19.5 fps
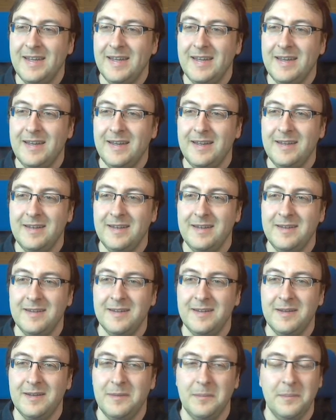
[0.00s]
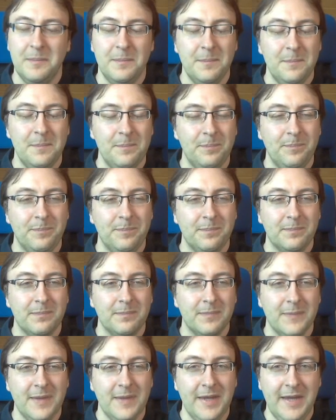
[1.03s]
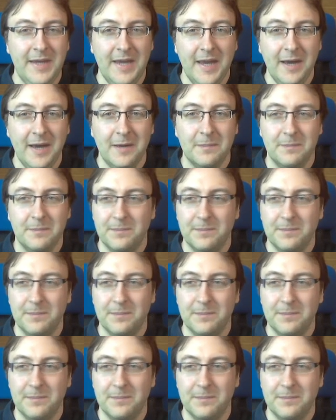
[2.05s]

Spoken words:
And yeah,